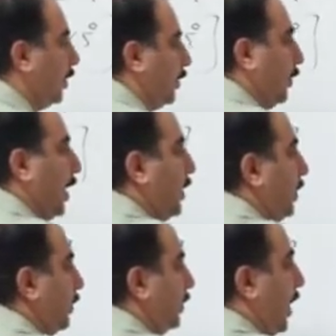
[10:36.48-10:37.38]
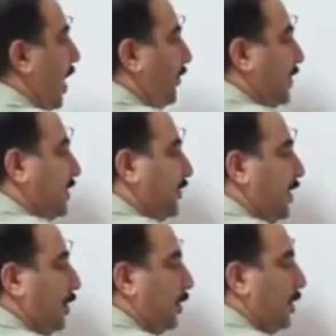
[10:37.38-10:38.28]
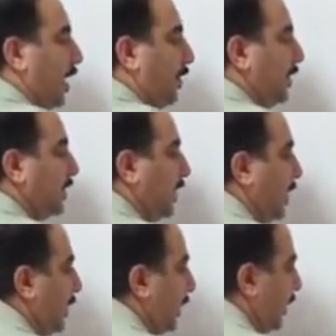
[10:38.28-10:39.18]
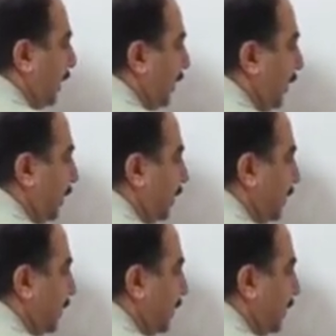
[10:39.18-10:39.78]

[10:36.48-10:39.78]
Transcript: When you have this V naught and this 10 degree, you